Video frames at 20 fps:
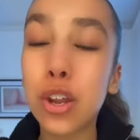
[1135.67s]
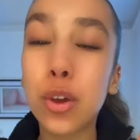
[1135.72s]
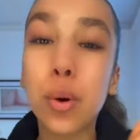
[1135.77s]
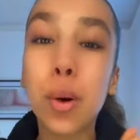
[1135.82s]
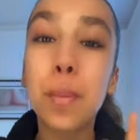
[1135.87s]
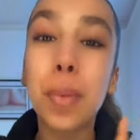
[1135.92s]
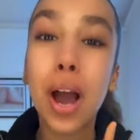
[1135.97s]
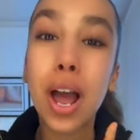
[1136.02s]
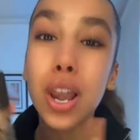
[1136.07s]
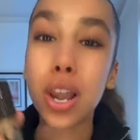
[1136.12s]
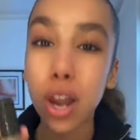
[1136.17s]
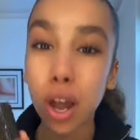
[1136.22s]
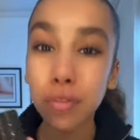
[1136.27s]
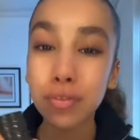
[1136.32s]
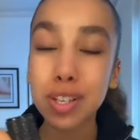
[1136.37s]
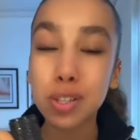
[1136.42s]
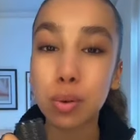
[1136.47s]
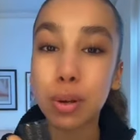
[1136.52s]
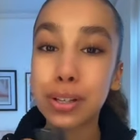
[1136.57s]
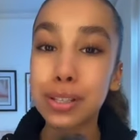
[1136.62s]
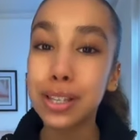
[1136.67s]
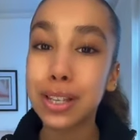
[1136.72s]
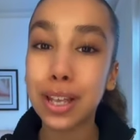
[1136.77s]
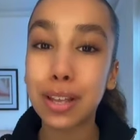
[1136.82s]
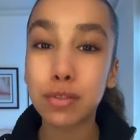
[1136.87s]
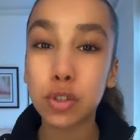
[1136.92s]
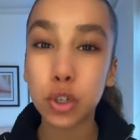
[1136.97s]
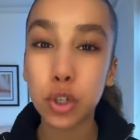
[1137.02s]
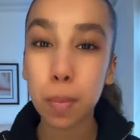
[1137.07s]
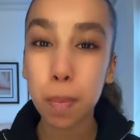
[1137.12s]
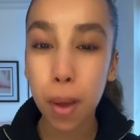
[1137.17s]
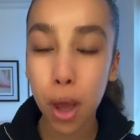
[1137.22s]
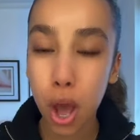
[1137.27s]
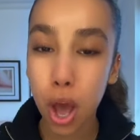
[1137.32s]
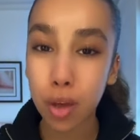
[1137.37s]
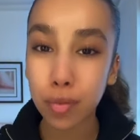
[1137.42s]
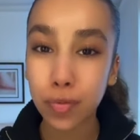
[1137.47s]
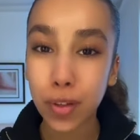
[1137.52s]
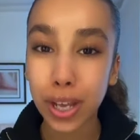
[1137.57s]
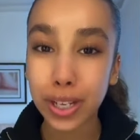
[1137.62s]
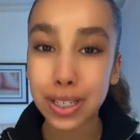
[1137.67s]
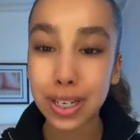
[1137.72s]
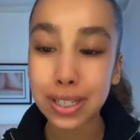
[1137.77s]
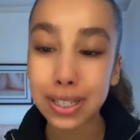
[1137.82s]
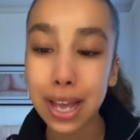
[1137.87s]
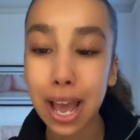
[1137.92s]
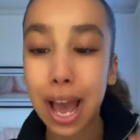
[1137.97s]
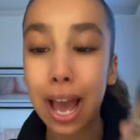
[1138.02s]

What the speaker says: to get a new one, but I love this one because it gives you the perfect